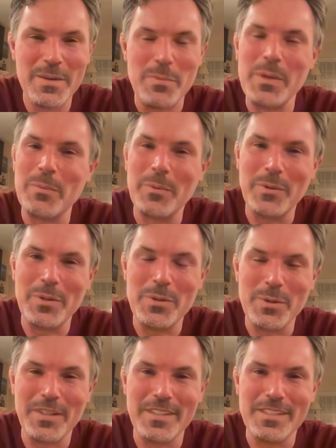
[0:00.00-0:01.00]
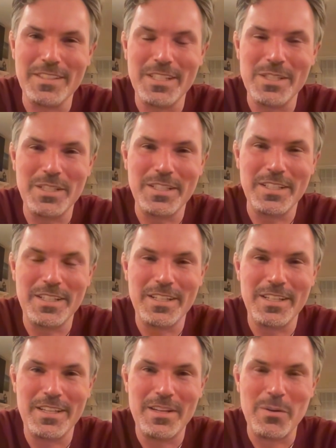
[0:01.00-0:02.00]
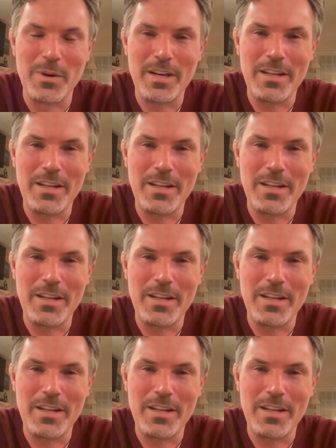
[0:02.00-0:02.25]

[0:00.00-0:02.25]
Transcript: people in the organization right?